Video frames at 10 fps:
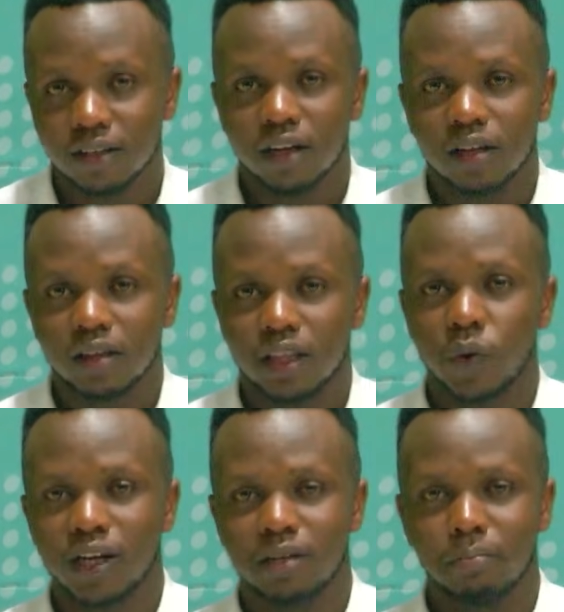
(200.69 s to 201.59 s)
The
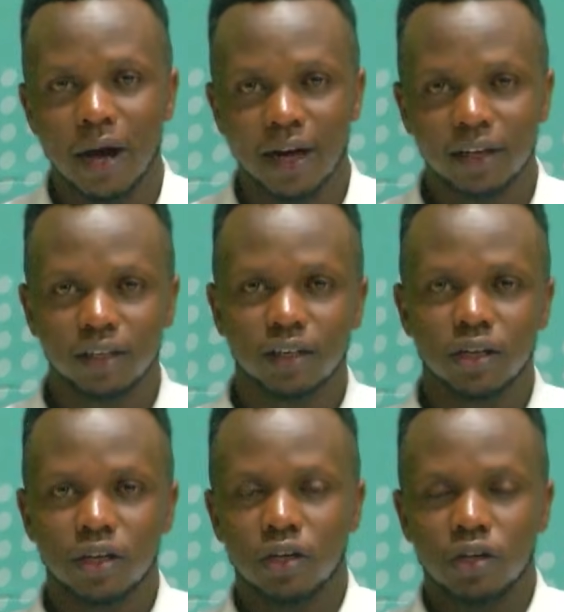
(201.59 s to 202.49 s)
word bank,
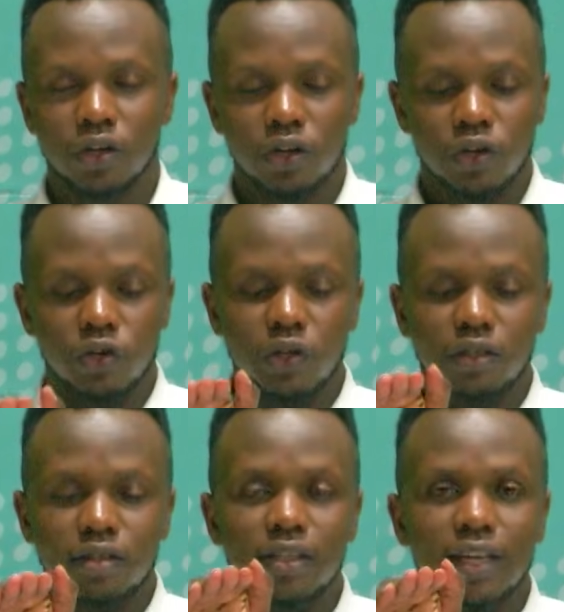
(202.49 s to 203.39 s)
you use
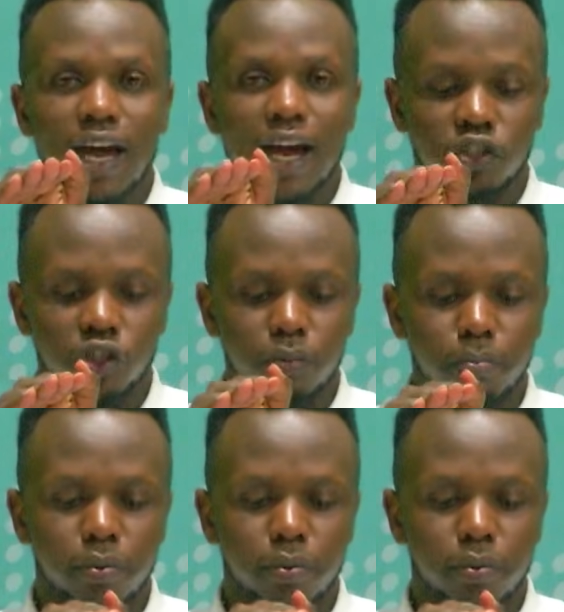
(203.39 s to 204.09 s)
this hardship,